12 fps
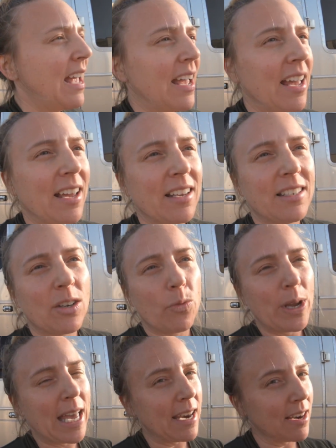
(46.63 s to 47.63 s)
and
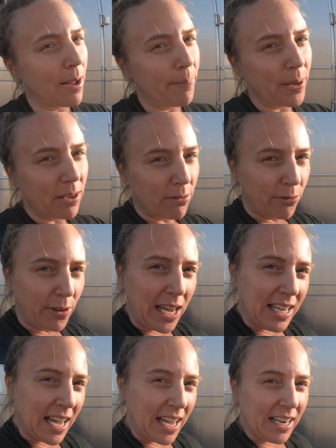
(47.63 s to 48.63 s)
we ended up
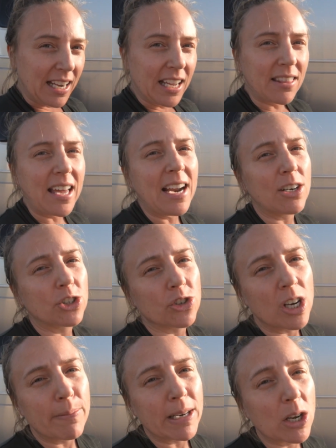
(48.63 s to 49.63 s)
vacating the
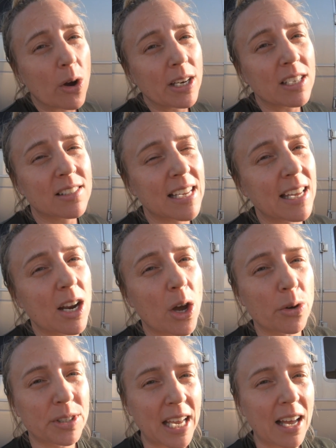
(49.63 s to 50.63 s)
Airstream and going to stay in a
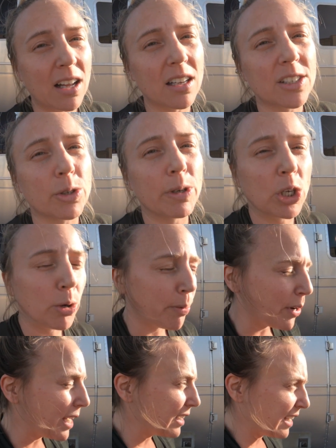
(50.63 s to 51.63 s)
hotel to
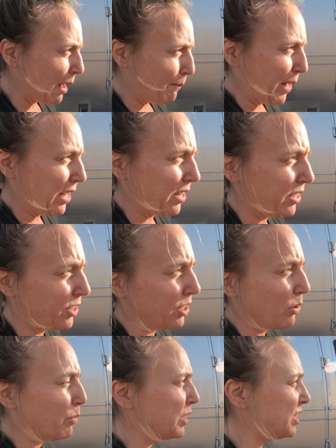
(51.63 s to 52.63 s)
recuperate and get better.
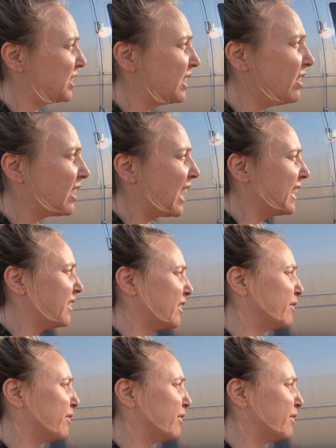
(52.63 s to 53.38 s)
So we're still kind